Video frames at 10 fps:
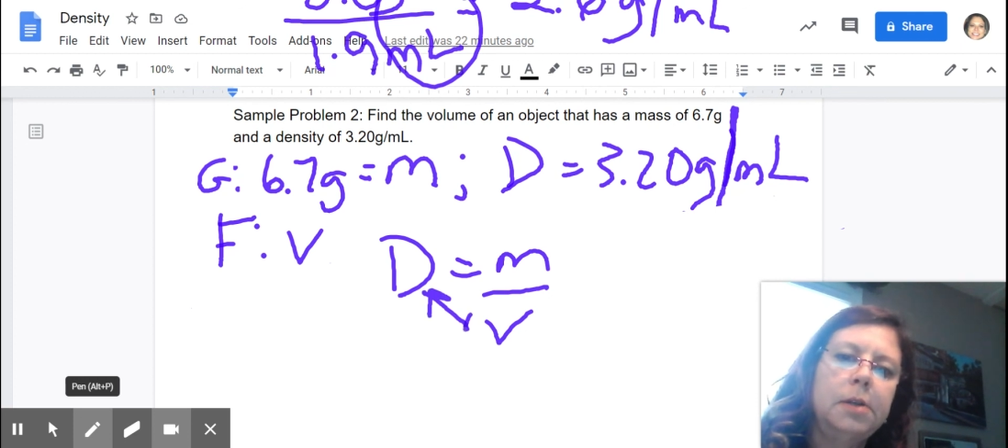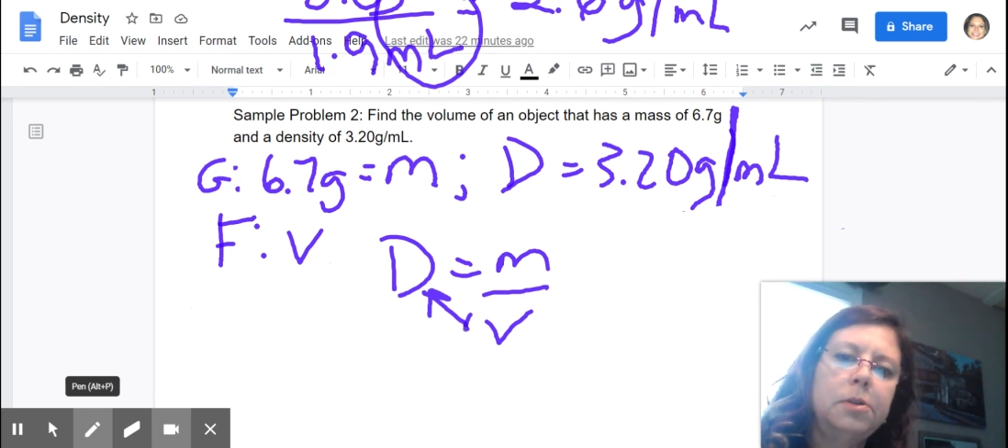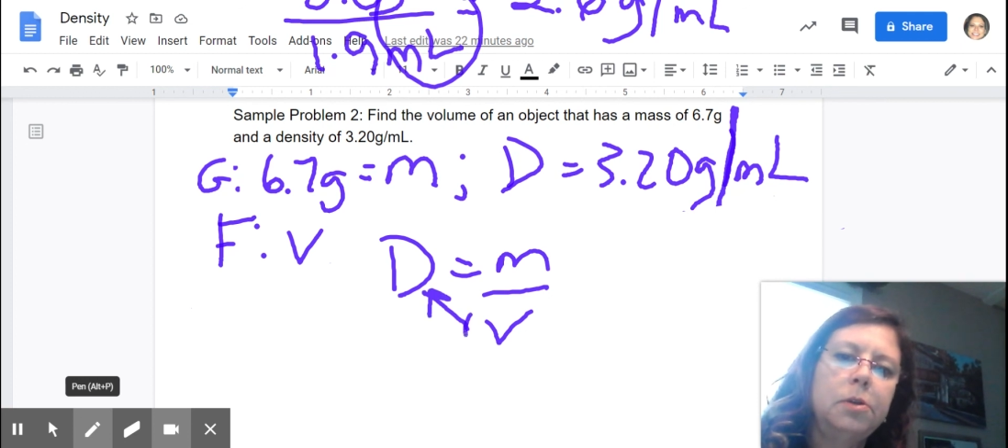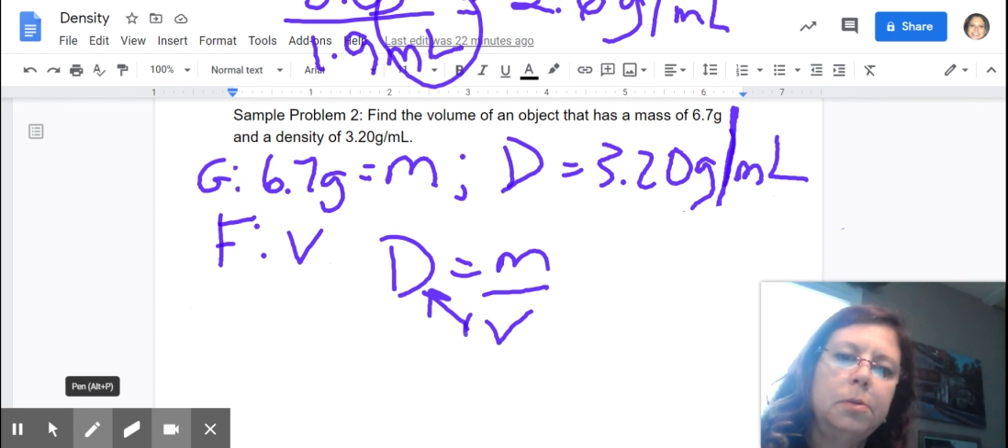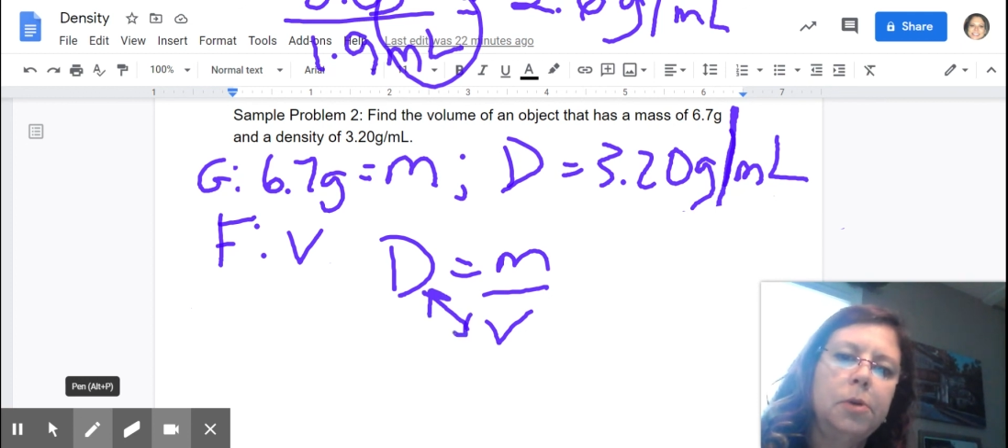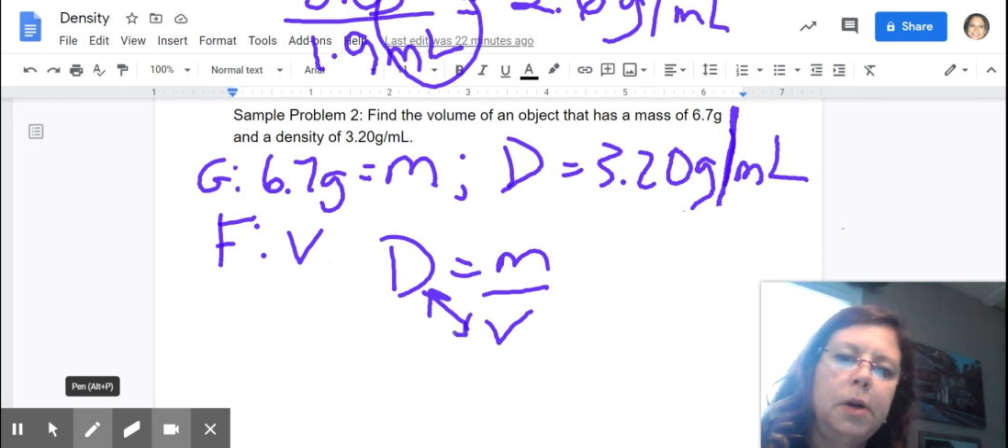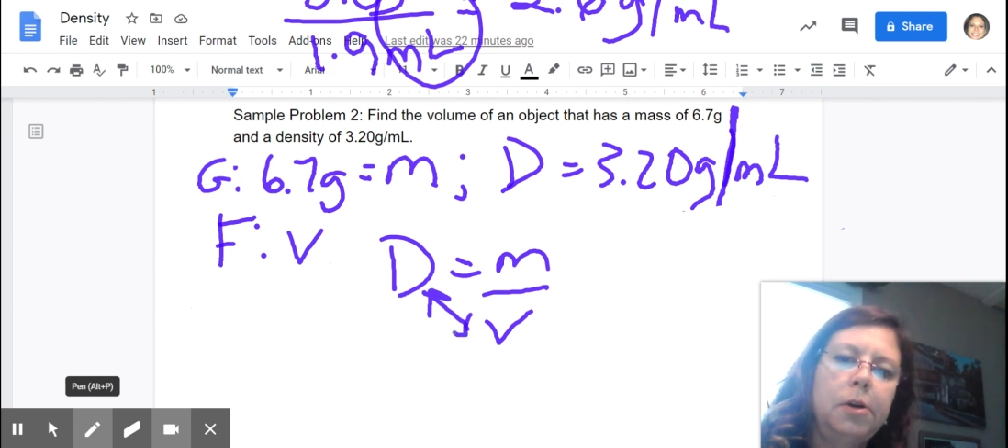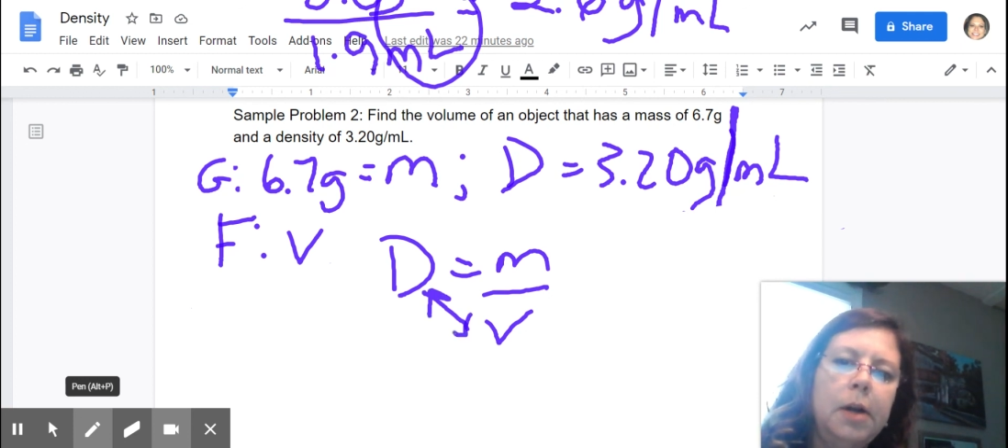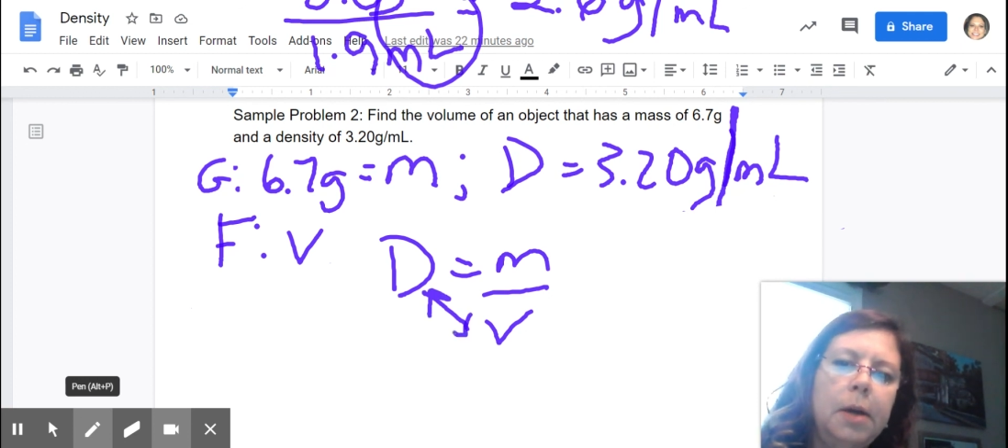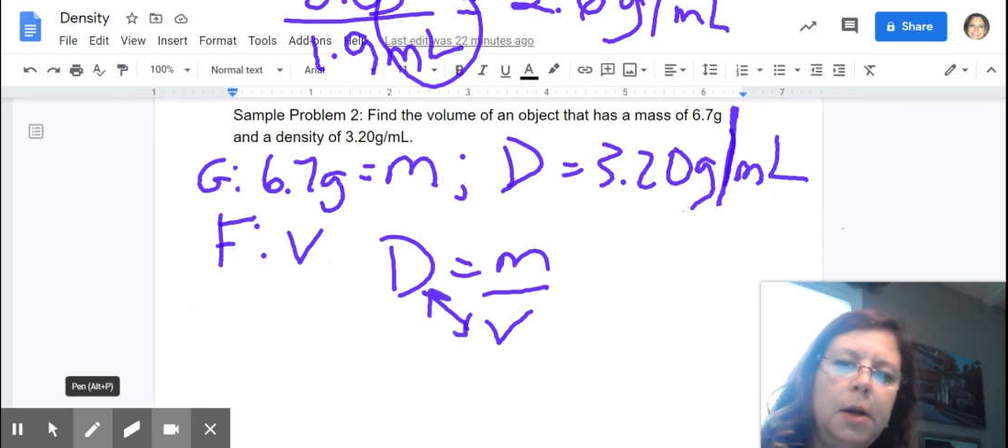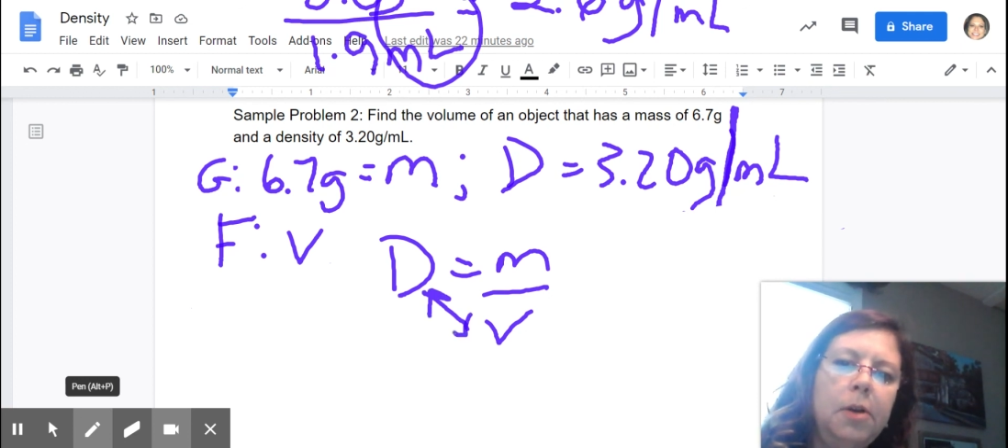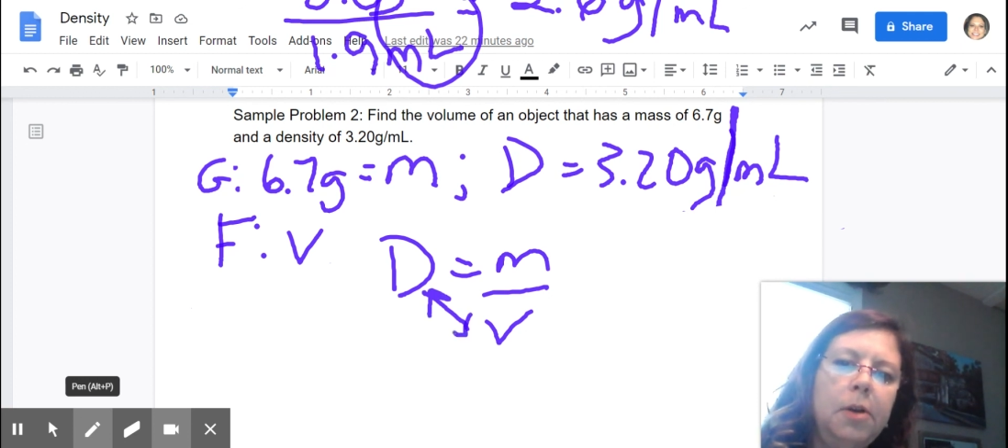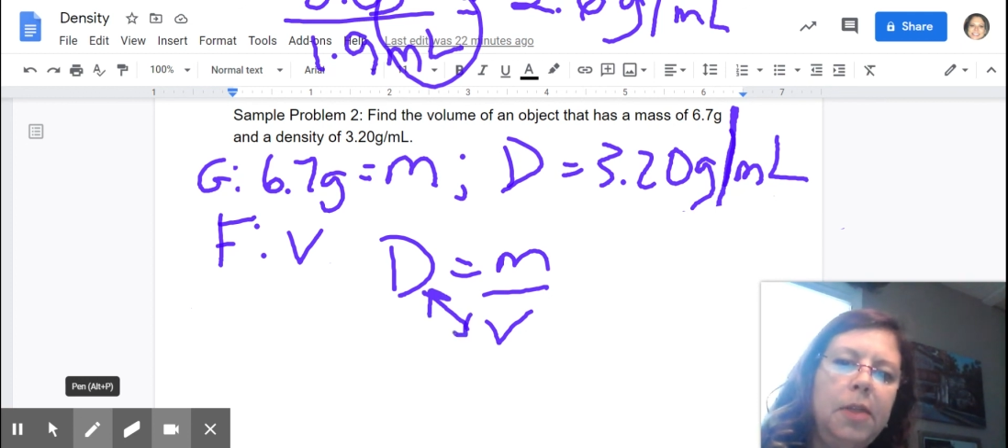numerator, denominator,